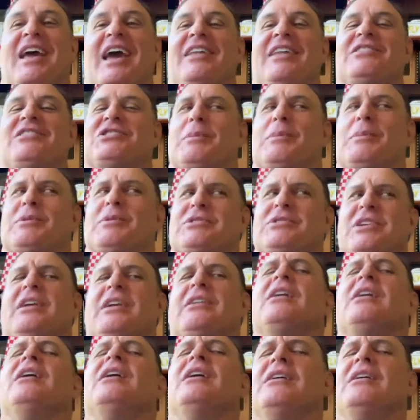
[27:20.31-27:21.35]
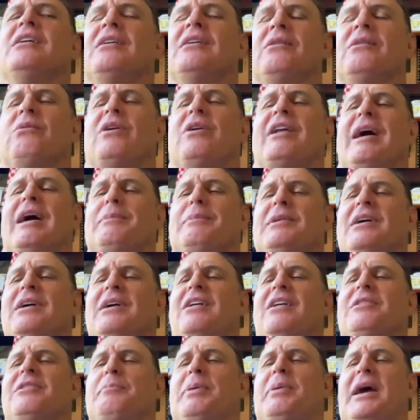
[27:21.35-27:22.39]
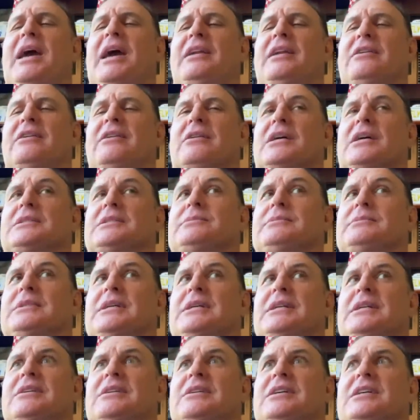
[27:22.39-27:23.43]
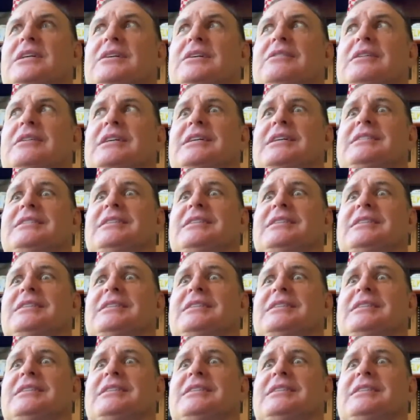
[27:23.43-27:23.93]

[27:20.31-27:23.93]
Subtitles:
And the skipper's like, what happened to all the paint? And you're like, I don't know.